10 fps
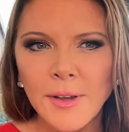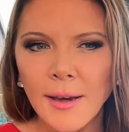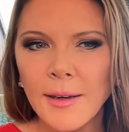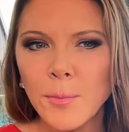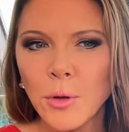I
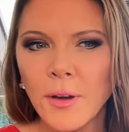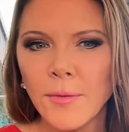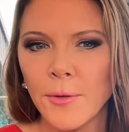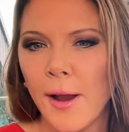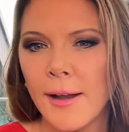keep looking
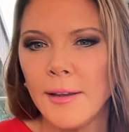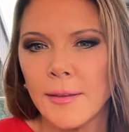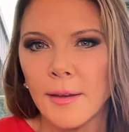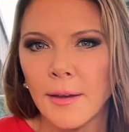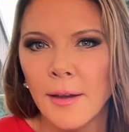for
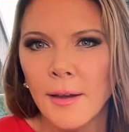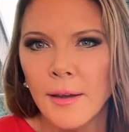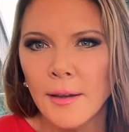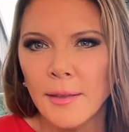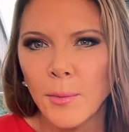anything
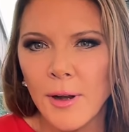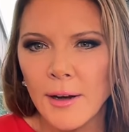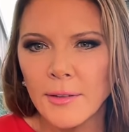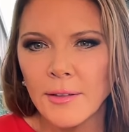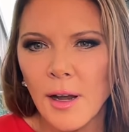that would
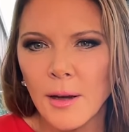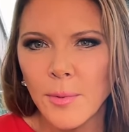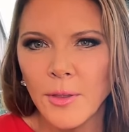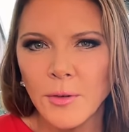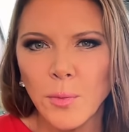actually talk
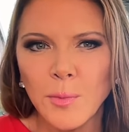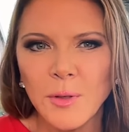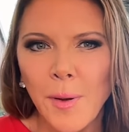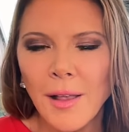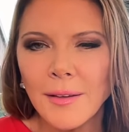about this
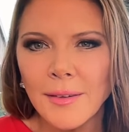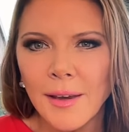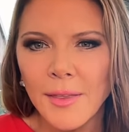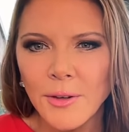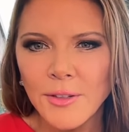woman's
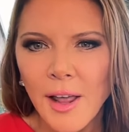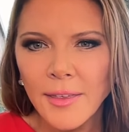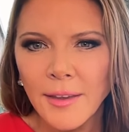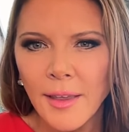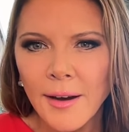policy, and there's
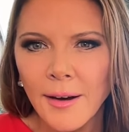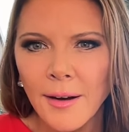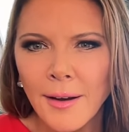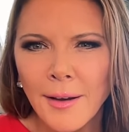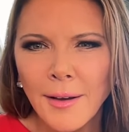nothing there.